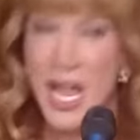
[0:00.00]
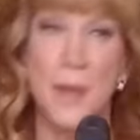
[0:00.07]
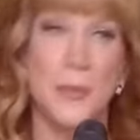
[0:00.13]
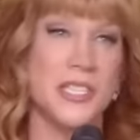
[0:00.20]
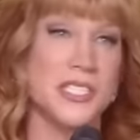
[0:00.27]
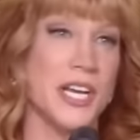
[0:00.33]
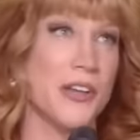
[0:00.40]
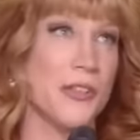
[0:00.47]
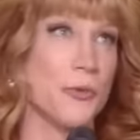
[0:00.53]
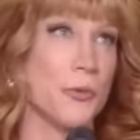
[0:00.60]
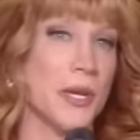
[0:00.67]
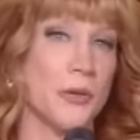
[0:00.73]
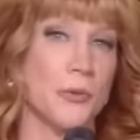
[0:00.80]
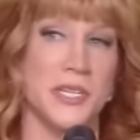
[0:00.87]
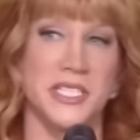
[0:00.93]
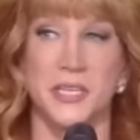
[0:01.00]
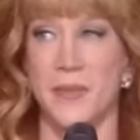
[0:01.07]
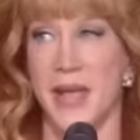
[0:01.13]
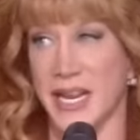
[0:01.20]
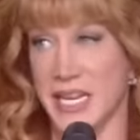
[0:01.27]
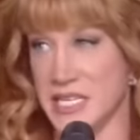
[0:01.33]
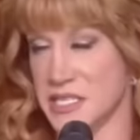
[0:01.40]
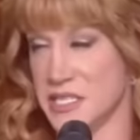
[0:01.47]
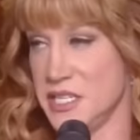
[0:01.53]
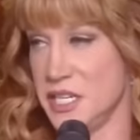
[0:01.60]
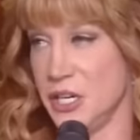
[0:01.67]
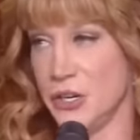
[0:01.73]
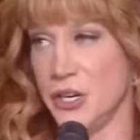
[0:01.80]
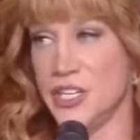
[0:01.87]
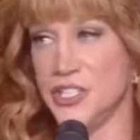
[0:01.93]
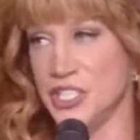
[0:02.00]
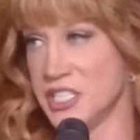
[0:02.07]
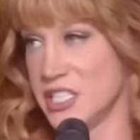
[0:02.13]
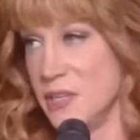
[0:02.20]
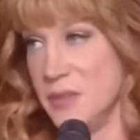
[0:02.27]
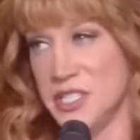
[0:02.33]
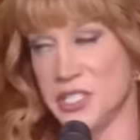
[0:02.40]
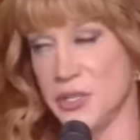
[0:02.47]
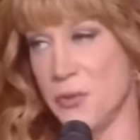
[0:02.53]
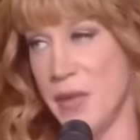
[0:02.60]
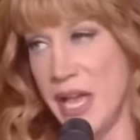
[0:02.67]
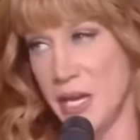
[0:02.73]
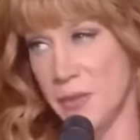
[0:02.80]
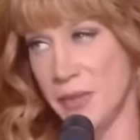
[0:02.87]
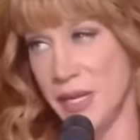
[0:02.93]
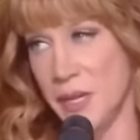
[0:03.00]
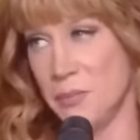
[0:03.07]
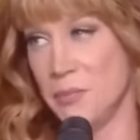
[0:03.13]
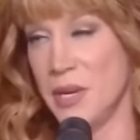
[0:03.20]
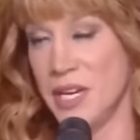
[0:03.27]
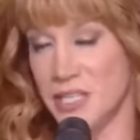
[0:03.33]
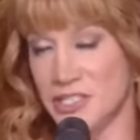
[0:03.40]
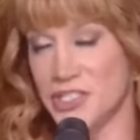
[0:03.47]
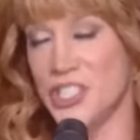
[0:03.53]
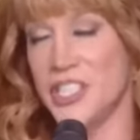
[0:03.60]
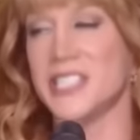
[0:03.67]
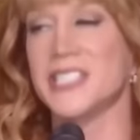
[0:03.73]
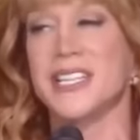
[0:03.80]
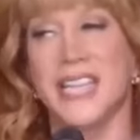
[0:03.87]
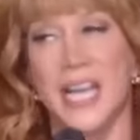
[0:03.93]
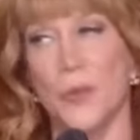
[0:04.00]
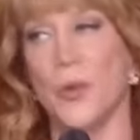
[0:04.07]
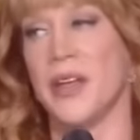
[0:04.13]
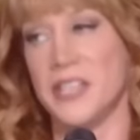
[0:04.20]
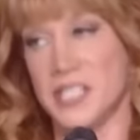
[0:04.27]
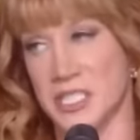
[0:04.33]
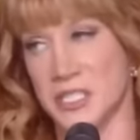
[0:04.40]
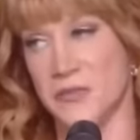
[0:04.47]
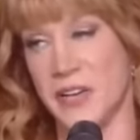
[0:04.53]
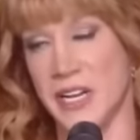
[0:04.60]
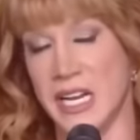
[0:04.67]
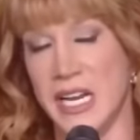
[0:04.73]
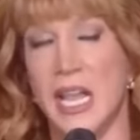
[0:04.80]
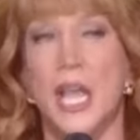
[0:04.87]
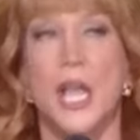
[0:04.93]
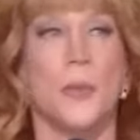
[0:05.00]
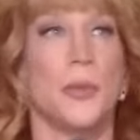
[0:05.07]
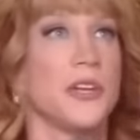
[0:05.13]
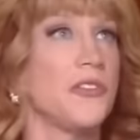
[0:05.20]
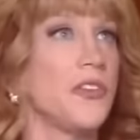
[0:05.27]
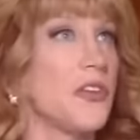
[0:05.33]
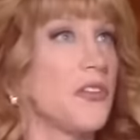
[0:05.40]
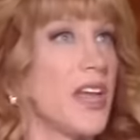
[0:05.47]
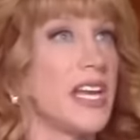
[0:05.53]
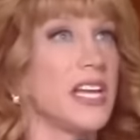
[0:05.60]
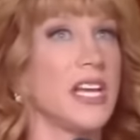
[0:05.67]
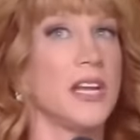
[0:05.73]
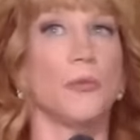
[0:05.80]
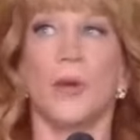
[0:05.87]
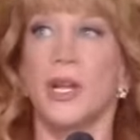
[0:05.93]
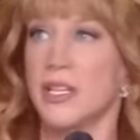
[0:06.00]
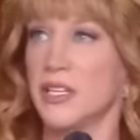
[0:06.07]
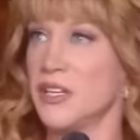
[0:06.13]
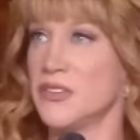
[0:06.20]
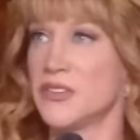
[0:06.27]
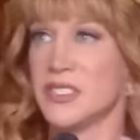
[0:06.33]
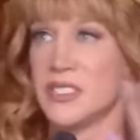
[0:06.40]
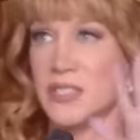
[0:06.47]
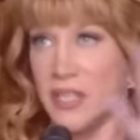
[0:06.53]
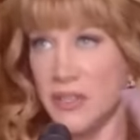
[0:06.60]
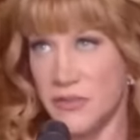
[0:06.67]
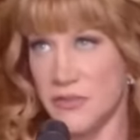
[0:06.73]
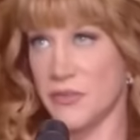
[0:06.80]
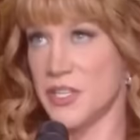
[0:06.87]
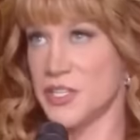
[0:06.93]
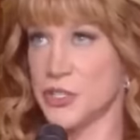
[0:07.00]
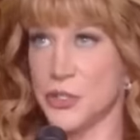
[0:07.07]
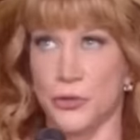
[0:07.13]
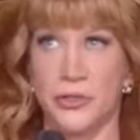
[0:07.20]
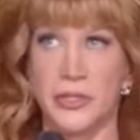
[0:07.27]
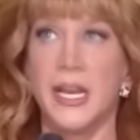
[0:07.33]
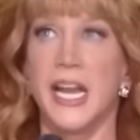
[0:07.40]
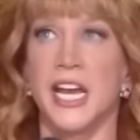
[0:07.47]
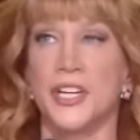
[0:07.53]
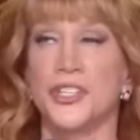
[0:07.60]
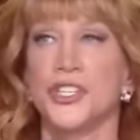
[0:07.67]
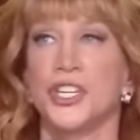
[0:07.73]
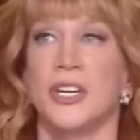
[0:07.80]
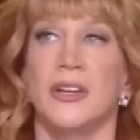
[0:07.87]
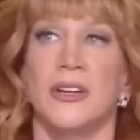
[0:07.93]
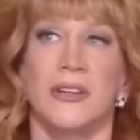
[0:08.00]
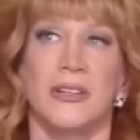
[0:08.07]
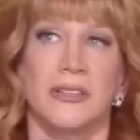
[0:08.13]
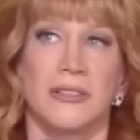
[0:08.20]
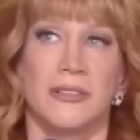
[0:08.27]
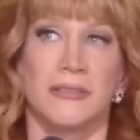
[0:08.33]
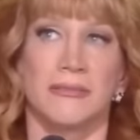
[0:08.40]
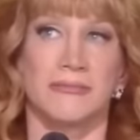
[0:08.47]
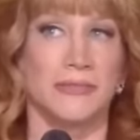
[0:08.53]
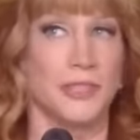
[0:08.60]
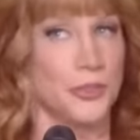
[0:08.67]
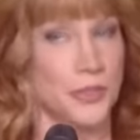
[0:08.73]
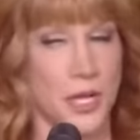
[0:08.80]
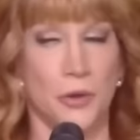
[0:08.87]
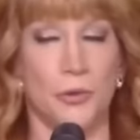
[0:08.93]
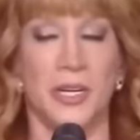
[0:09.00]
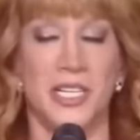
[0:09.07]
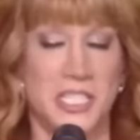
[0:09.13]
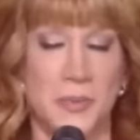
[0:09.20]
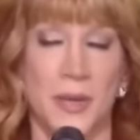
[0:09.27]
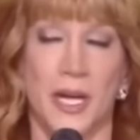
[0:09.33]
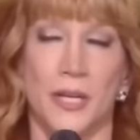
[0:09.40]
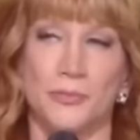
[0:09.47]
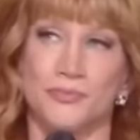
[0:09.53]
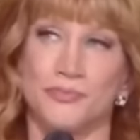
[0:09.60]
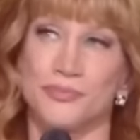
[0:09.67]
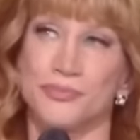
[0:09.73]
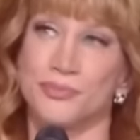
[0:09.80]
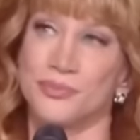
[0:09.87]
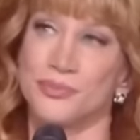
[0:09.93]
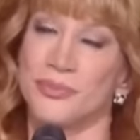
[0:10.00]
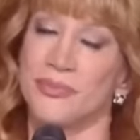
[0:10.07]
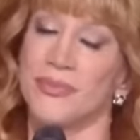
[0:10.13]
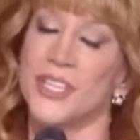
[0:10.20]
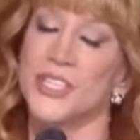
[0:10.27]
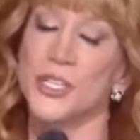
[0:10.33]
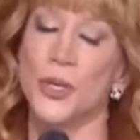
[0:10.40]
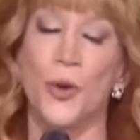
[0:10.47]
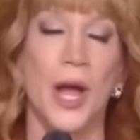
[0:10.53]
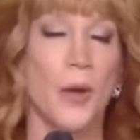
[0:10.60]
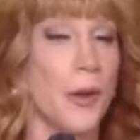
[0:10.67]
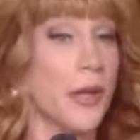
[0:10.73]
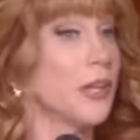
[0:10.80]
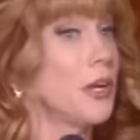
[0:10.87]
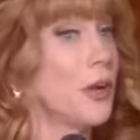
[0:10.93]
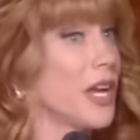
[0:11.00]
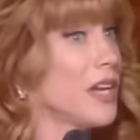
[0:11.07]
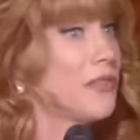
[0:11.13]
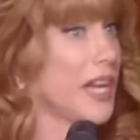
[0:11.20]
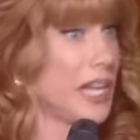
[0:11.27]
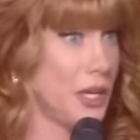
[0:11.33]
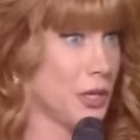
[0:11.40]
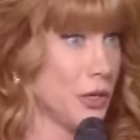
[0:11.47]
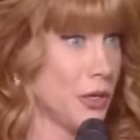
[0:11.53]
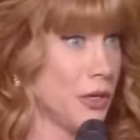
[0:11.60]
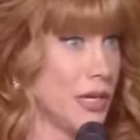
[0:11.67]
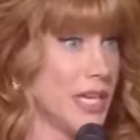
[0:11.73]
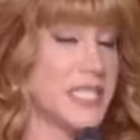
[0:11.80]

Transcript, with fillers: I'm going to tell you the real reason Maggie isn't here, and she's going to be so mad at me because she doesn't get why this is funny. But if you have any relatives of a certain age, you know what it's about. So I want you to know I invited her.